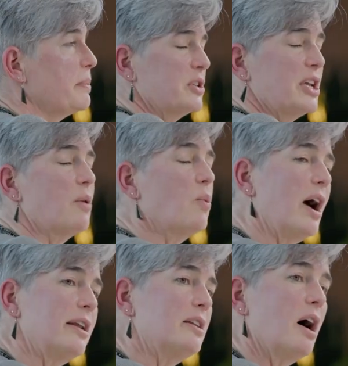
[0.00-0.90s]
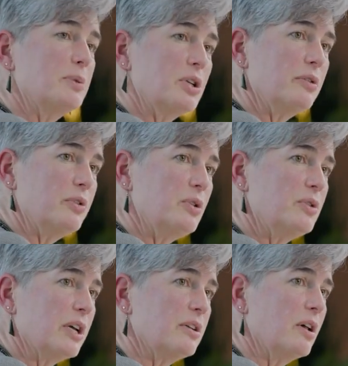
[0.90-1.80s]
able to get wide adoption of a new
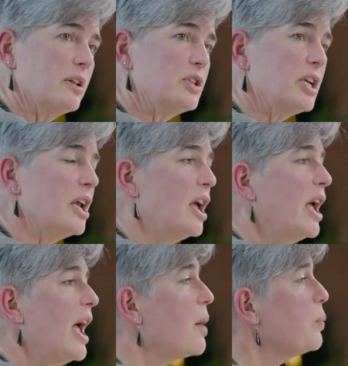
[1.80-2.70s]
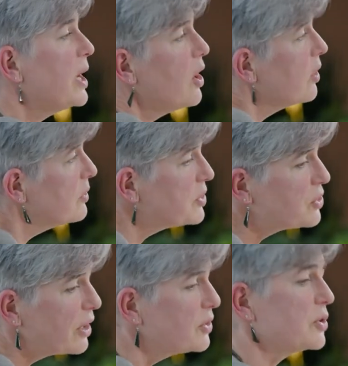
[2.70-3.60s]
technology. And we aren't
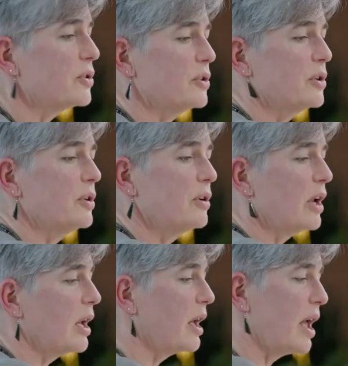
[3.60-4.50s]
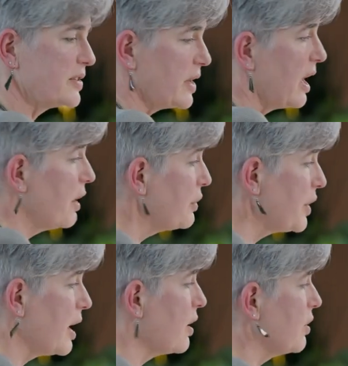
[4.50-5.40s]
structured as a
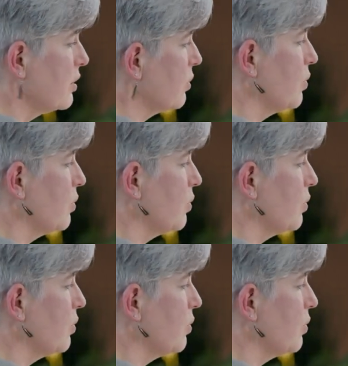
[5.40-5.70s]
healthcare